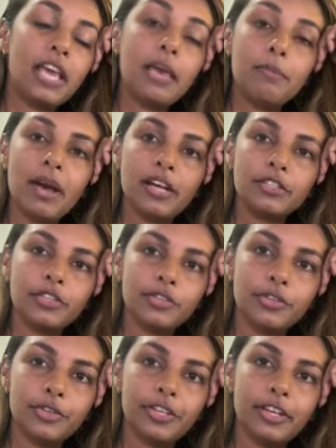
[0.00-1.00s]
Came back to
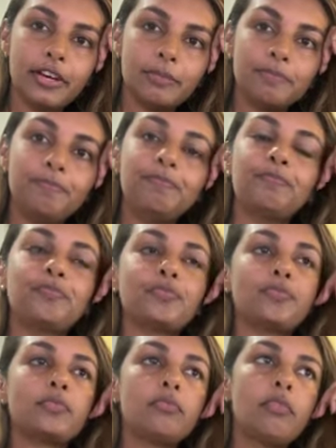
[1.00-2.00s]
Suriname.
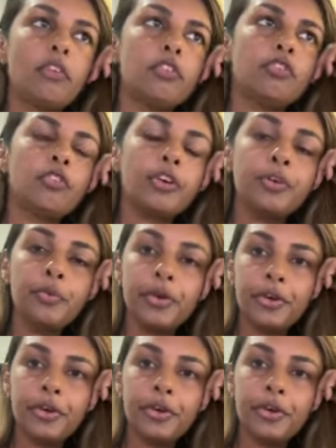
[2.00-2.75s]
Started